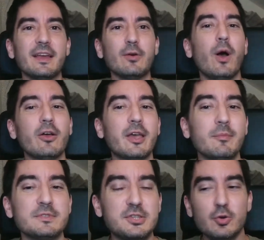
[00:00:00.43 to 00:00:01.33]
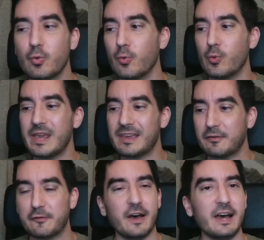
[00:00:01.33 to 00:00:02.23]
Welcome to week
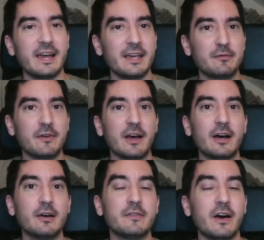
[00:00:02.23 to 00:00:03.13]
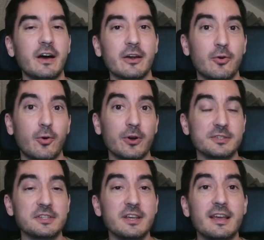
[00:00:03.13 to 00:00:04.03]
5 of our
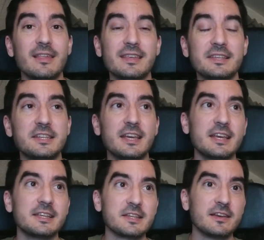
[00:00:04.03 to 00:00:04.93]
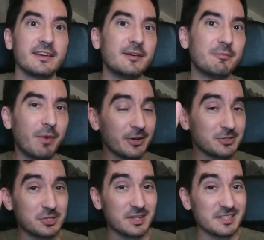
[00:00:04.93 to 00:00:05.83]
course. This is
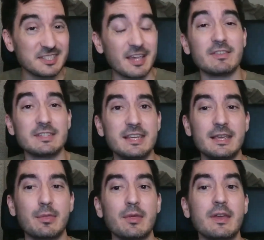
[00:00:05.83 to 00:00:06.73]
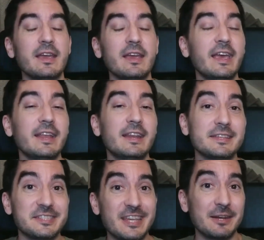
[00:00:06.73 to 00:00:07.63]
March 17th. It is
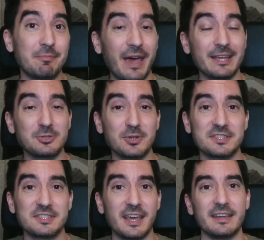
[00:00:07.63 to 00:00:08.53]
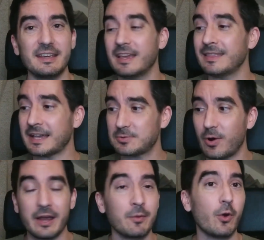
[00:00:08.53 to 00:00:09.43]
St. Patrick's Day, and that's
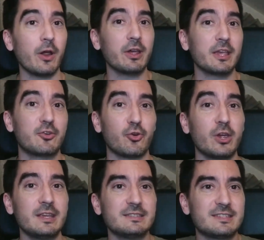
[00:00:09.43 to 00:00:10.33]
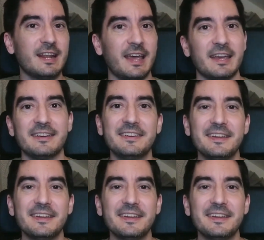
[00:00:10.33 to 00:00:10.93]
why I'm wearing green today.